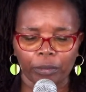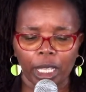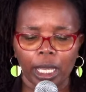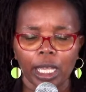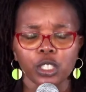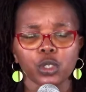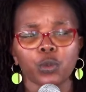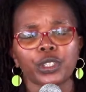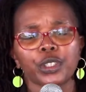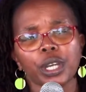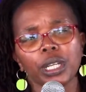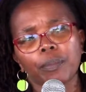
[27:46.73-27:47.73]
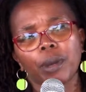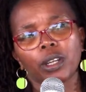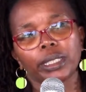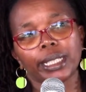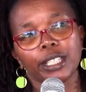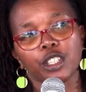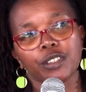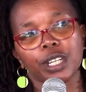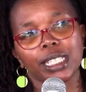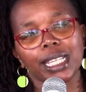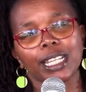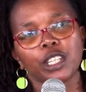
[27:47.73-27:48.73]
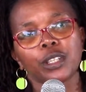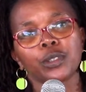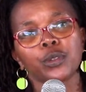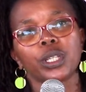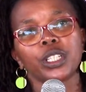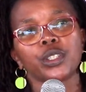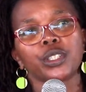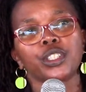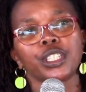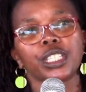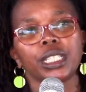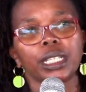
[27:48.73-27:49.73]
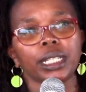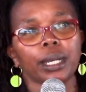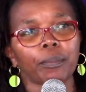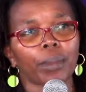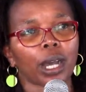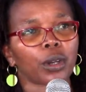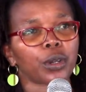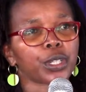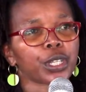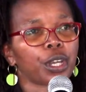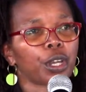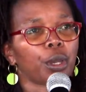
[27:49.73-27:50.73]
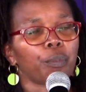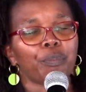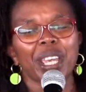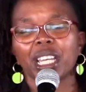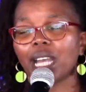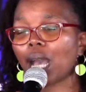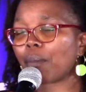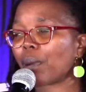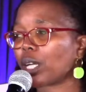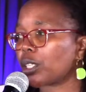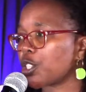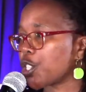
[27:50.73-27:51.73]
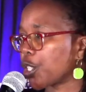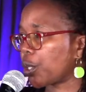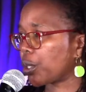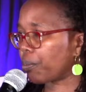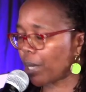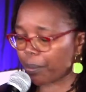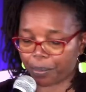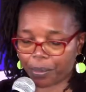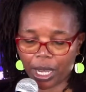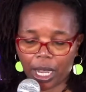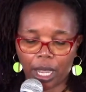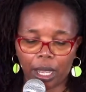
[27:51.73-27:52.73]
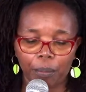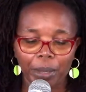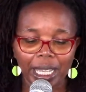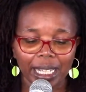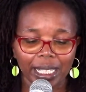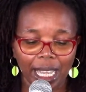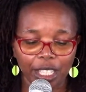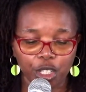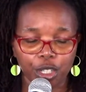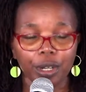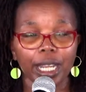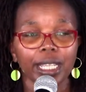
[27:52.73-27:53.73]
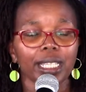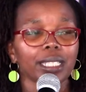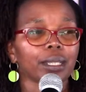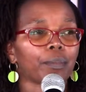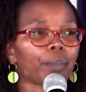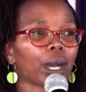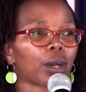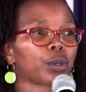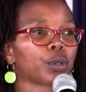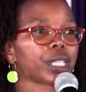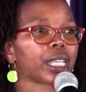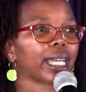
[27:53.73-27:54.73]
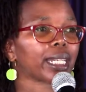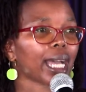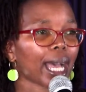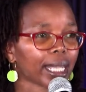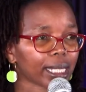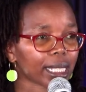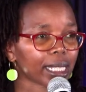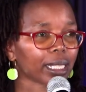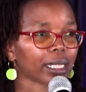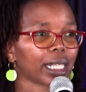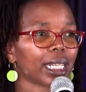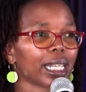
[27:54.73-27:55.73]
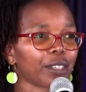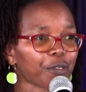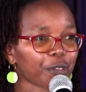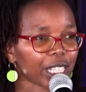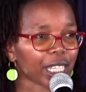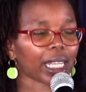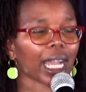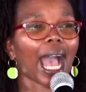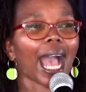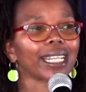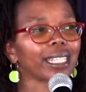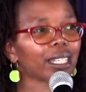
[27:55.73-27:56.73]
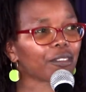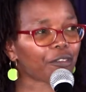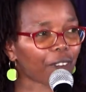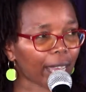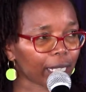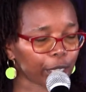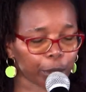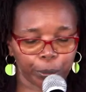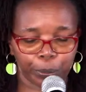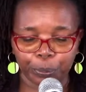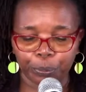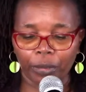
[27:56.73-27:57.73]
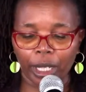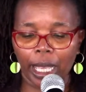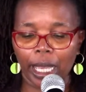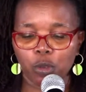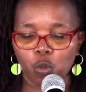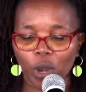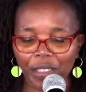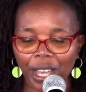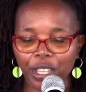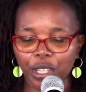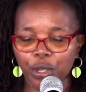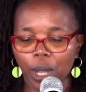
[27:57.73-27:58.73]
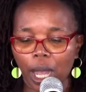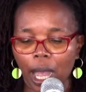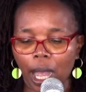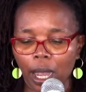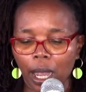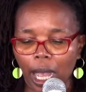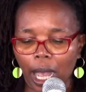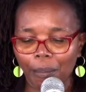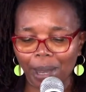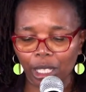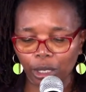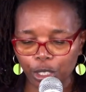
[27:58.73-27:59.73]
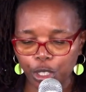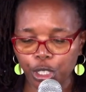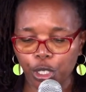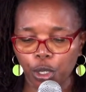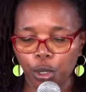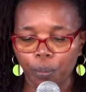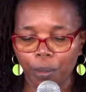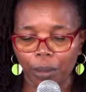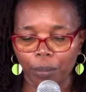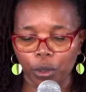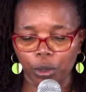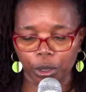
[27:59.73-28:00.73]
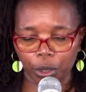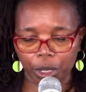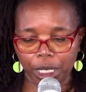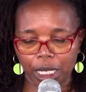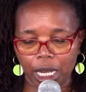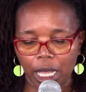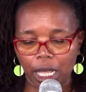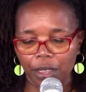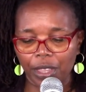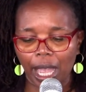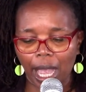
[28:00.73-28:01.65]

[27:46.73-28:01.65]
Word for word: And so when you talk about naturals, I don't want to just think about being a biological mom. Being a natural is about enhancing, lifting, adding value. And whether you are a biological mom or not, there are